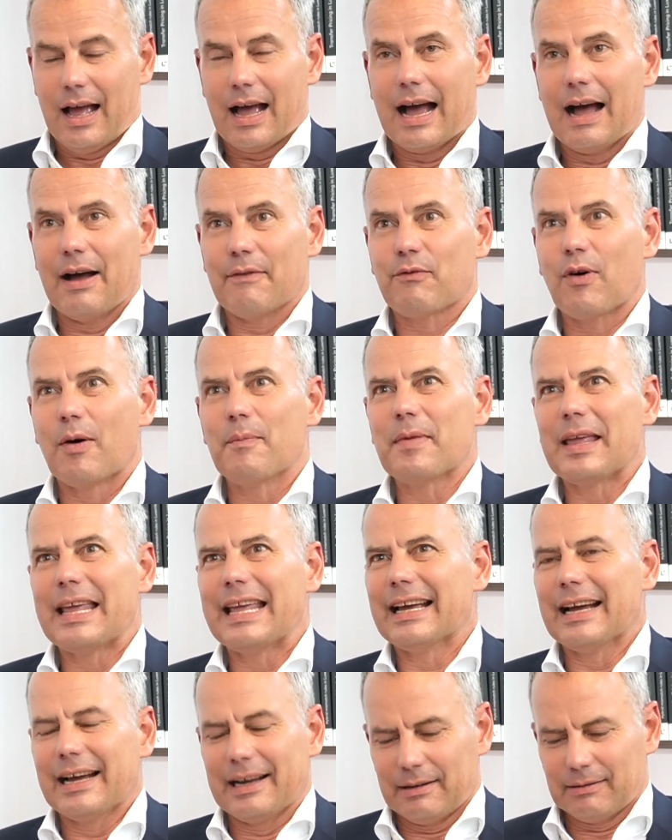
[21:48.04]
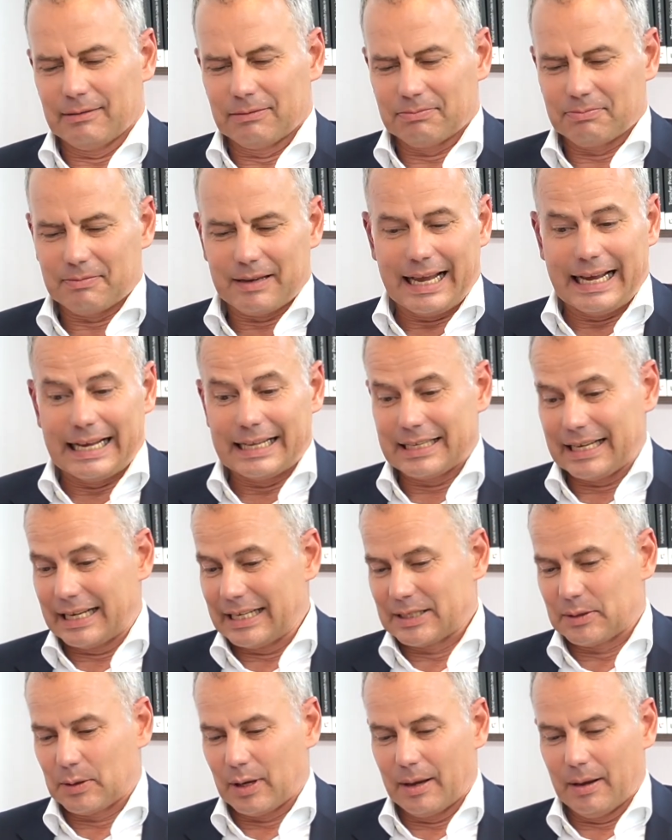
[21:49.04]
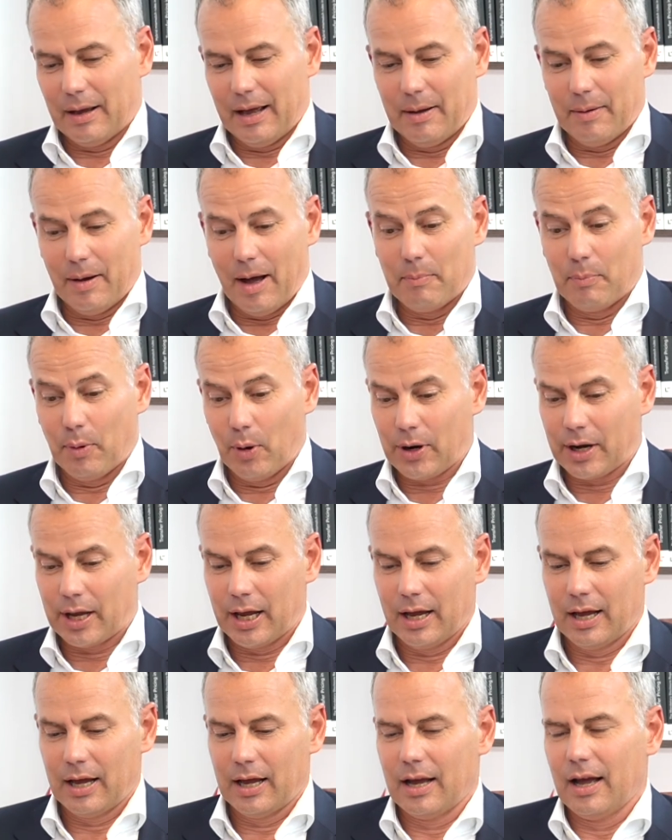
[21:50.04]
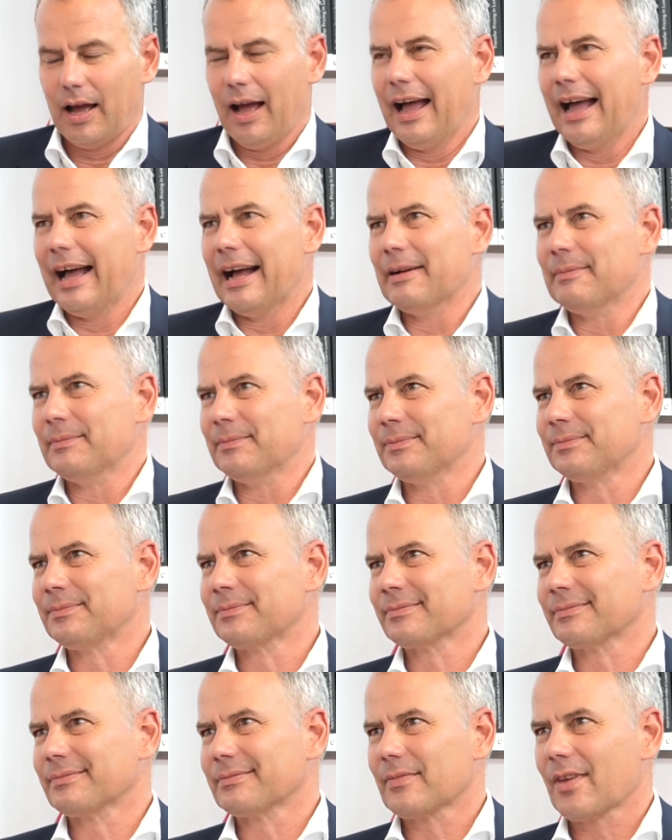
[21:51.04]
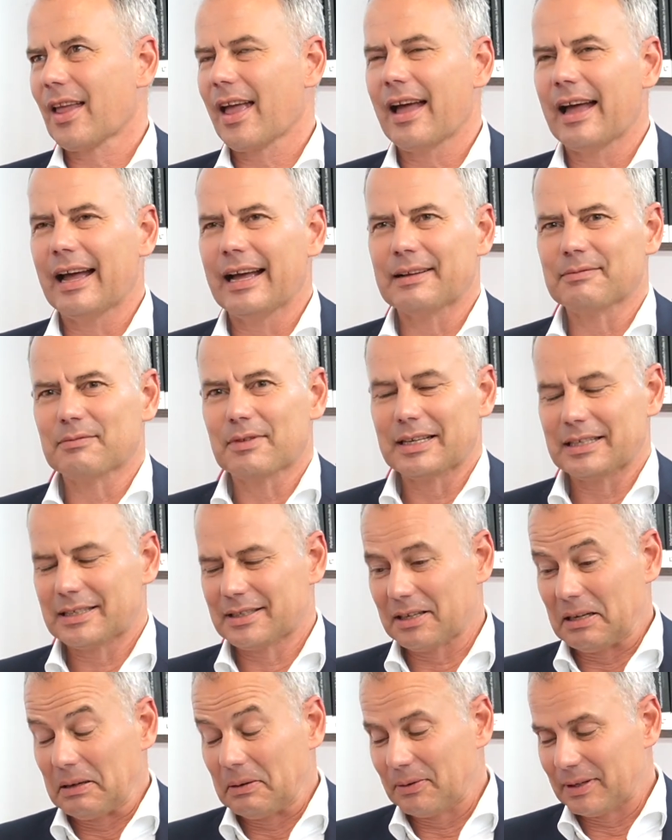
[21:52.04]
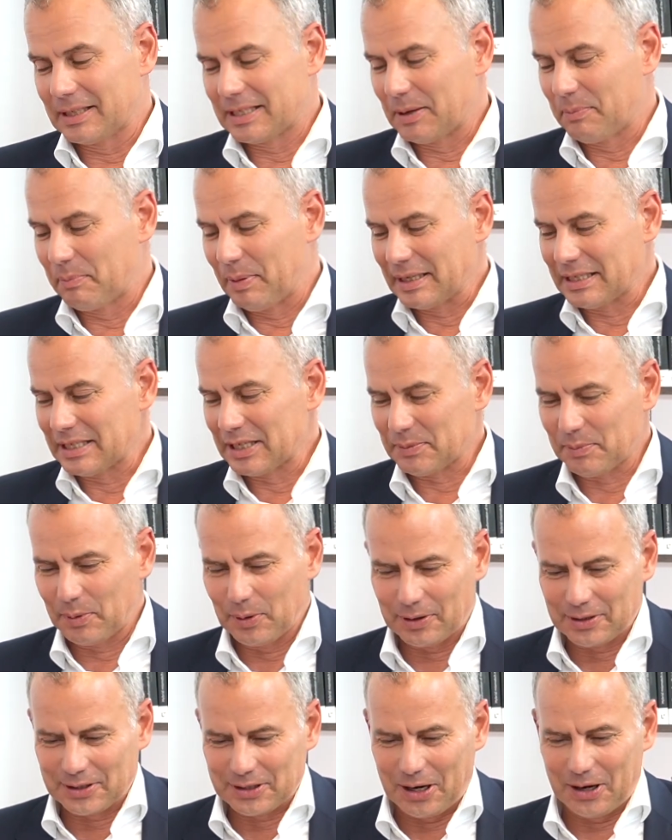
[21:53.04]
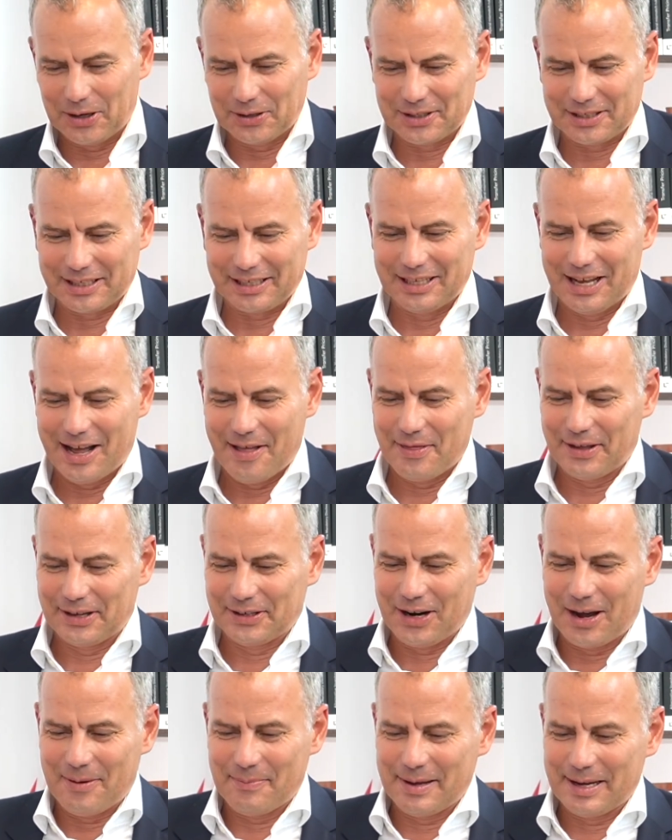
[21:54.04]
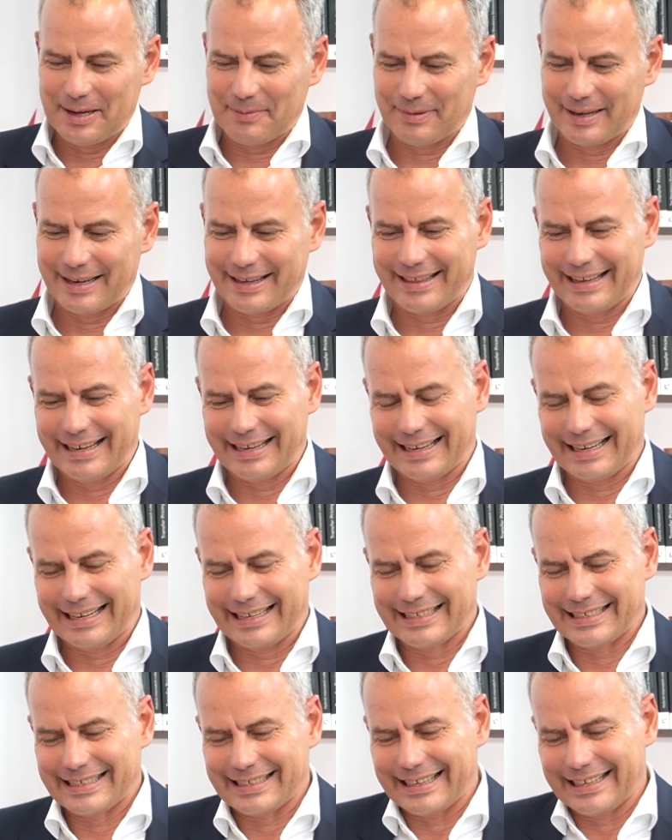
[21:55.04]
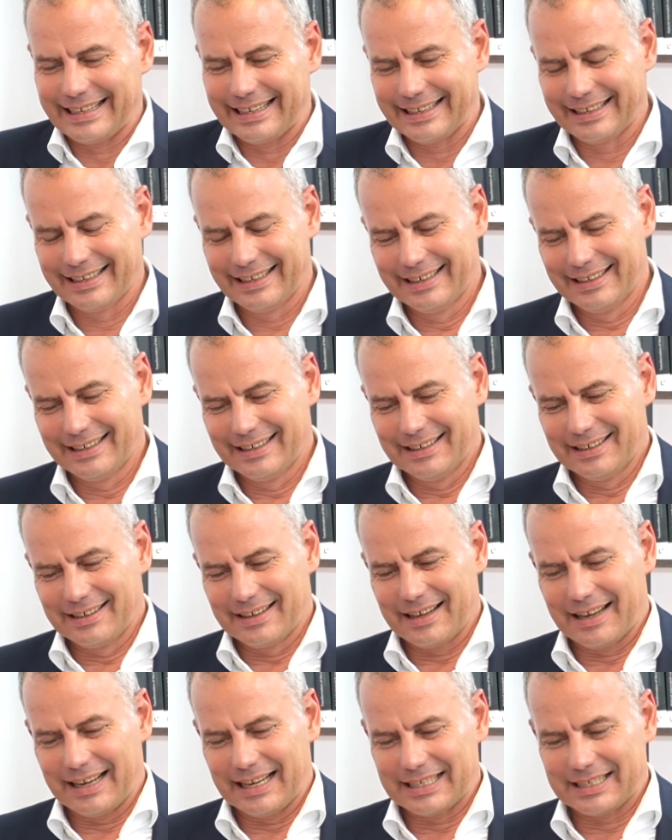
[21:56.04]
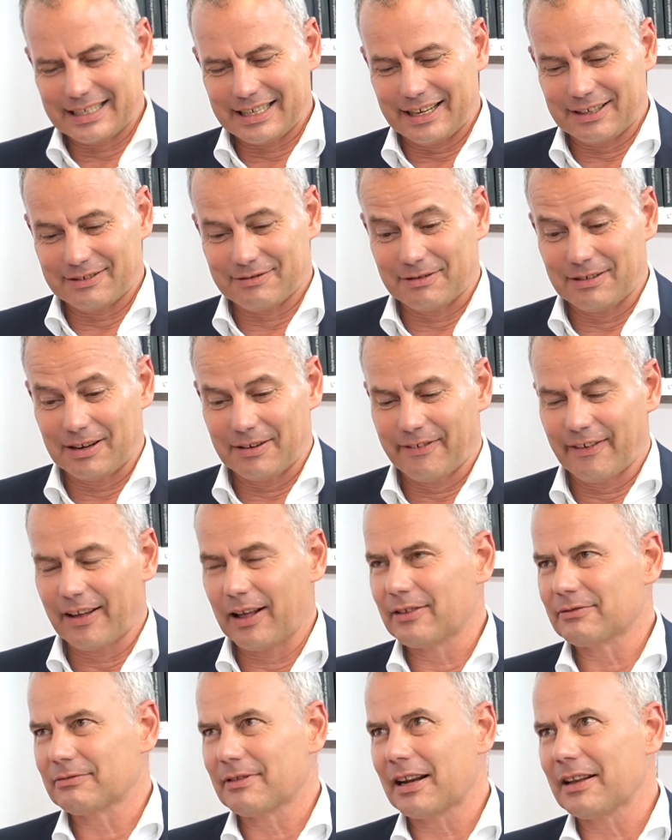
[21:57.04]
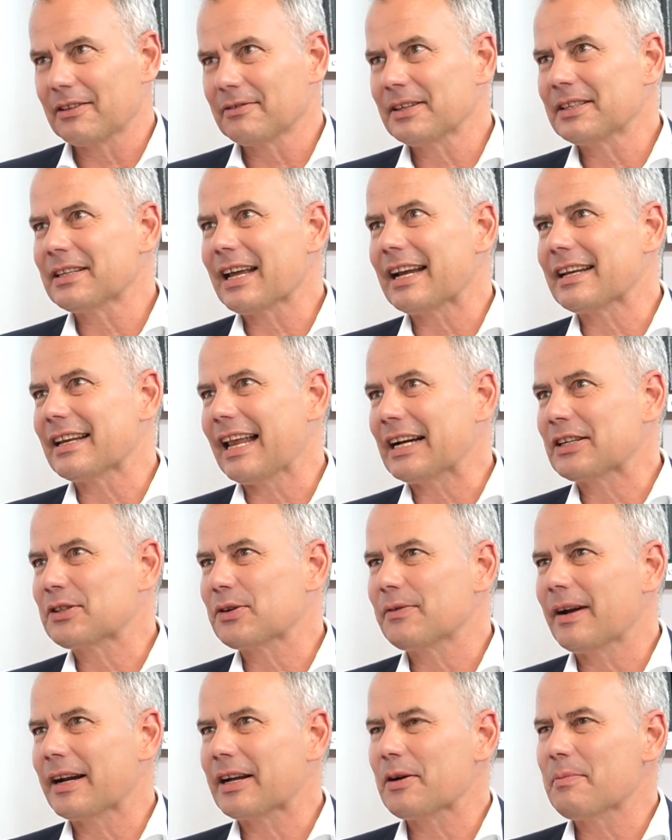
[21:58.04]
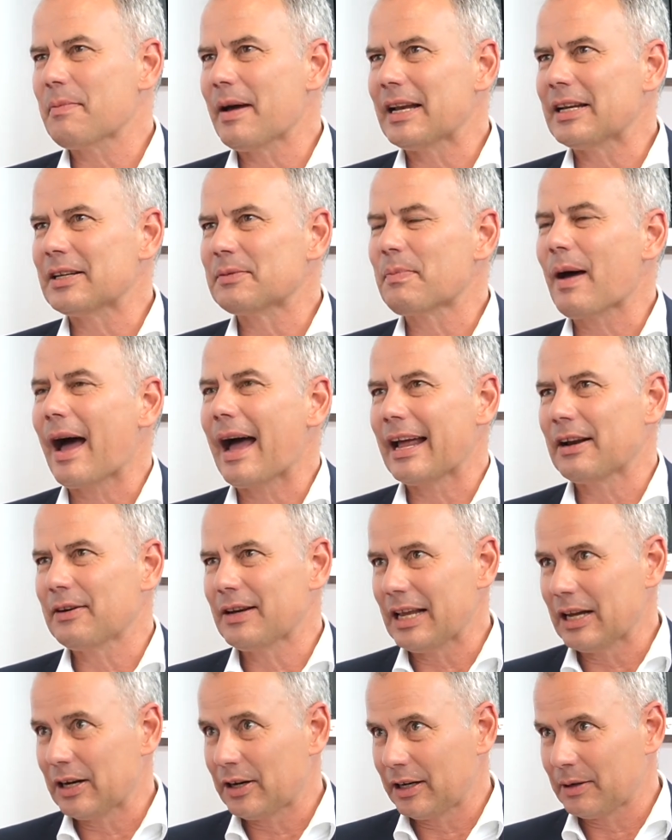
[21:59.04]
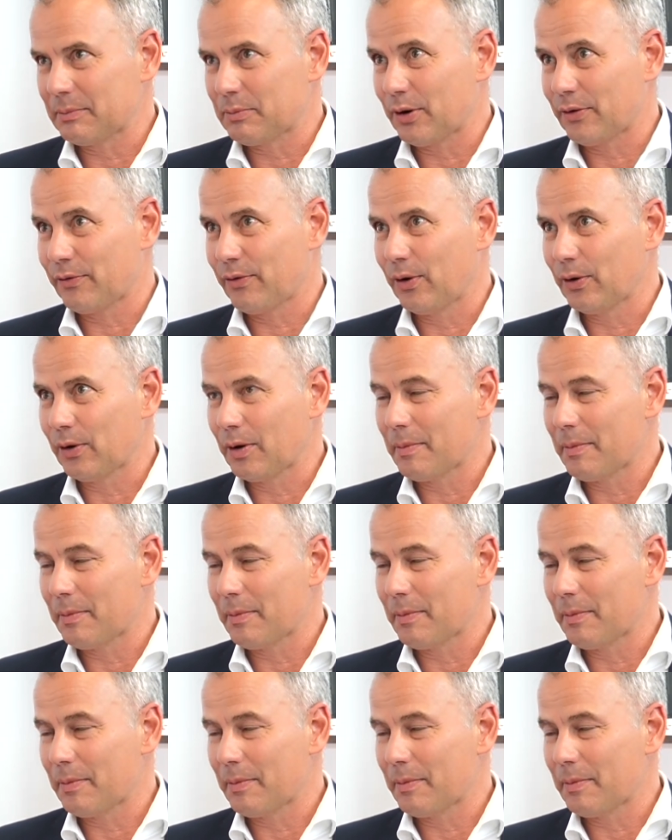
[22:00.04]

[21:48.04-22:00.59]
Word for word: uh, for me, uh, it, it's a, a book. Um, um, it's, it's a business book, so still on the topic, but I think it's, uh, it's, it's really re relevant. I'd like to recommend Pioneering Portfolio